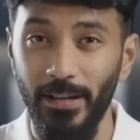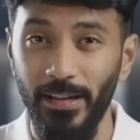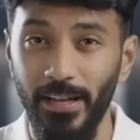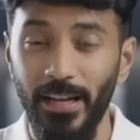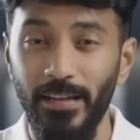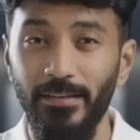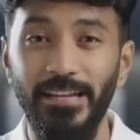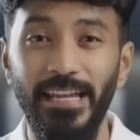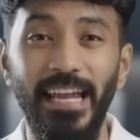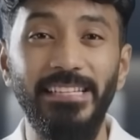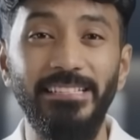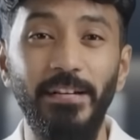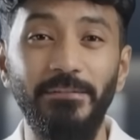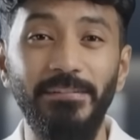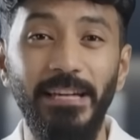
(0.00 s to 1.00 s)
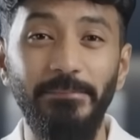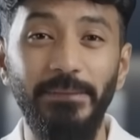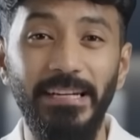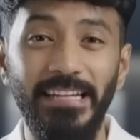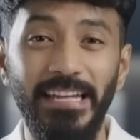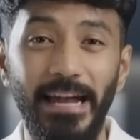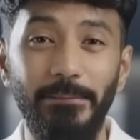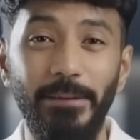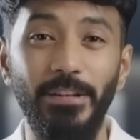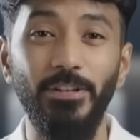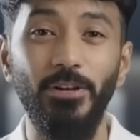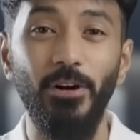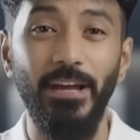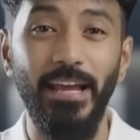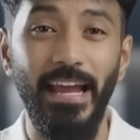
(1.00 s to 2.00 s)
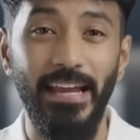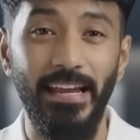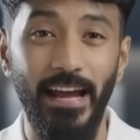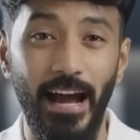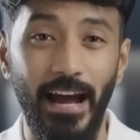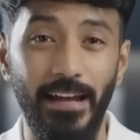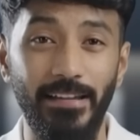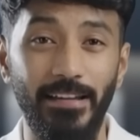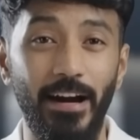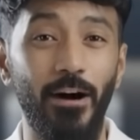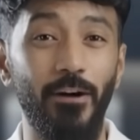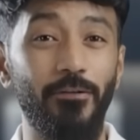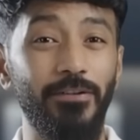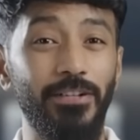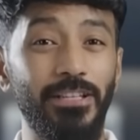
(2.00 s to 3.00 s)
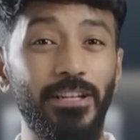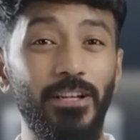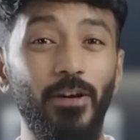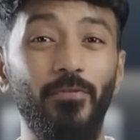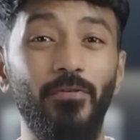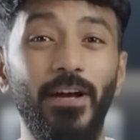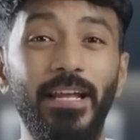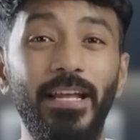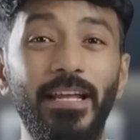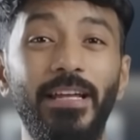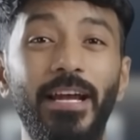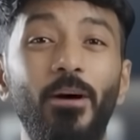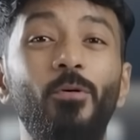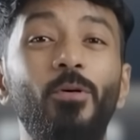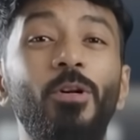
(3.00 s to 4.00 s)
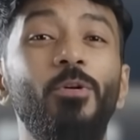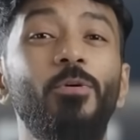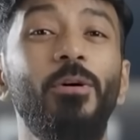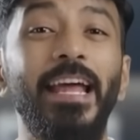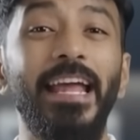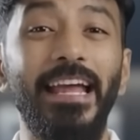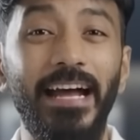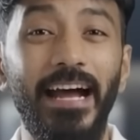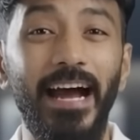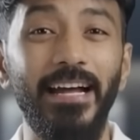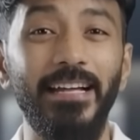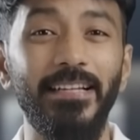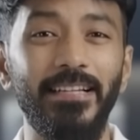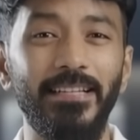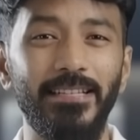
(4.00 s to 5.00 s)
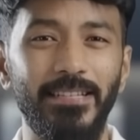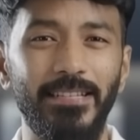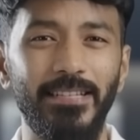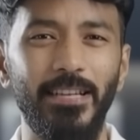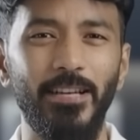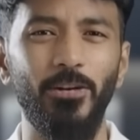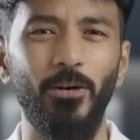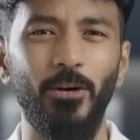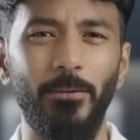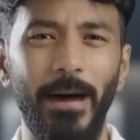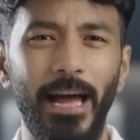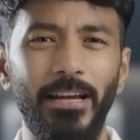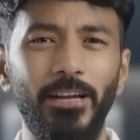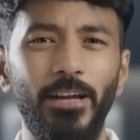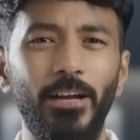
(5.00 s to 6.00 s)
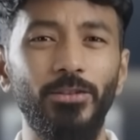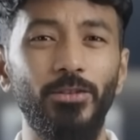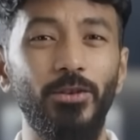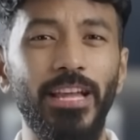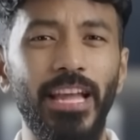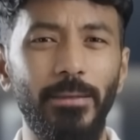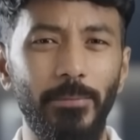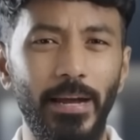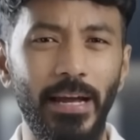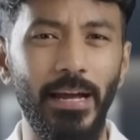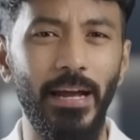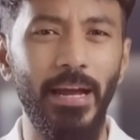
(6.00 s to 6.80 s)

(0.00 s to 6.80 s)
it. The days of simply typing to your AI are officially over. Now, your AI is listening to your mind. So think big.